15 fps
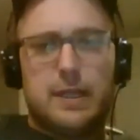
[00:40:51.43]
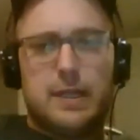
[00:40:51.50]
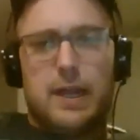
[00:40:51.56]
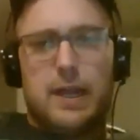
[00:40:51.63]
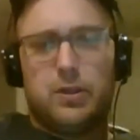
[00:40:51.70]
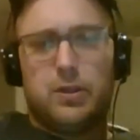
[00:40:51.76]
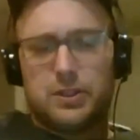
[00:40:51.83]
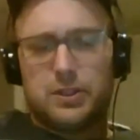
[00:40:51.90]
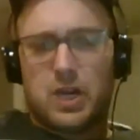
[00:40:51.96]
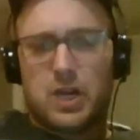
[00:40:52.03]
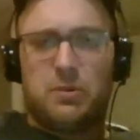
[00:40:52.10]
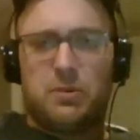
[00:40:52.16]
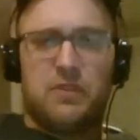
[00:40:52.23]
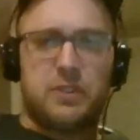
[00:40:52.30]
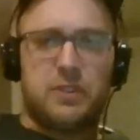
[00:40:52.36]
there's a
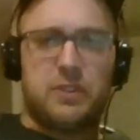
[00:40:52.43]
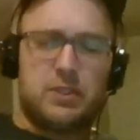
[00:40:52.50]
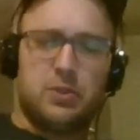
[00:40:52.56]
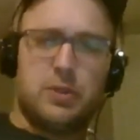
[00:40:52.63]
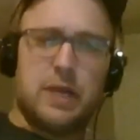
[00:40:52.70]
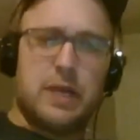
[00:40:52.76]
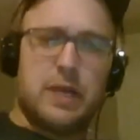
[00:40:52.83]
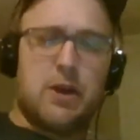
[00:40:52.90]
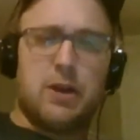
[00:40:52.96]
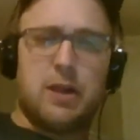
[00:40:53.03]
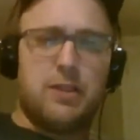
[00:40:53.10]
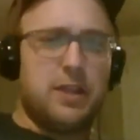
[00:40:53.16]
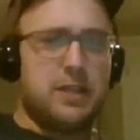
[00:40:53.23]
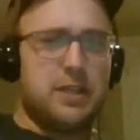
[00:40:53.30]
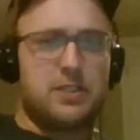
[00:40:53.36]
couple fields that do that now,
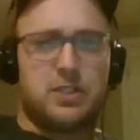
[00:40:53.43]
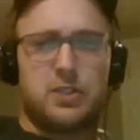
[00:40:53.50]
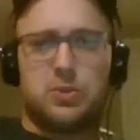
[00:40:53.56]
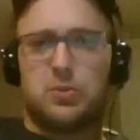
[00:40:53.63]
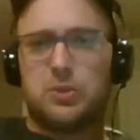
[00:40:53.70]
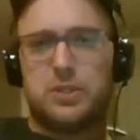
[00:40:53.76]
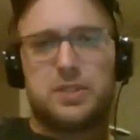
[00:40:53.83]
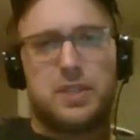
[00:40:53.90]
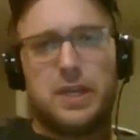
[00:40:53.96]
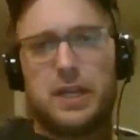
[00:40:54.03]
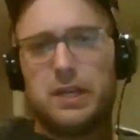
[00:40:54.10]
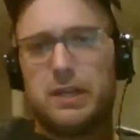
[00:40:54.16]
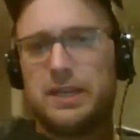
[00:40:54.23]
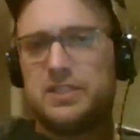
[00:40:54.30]
and I think it's the coolest thing.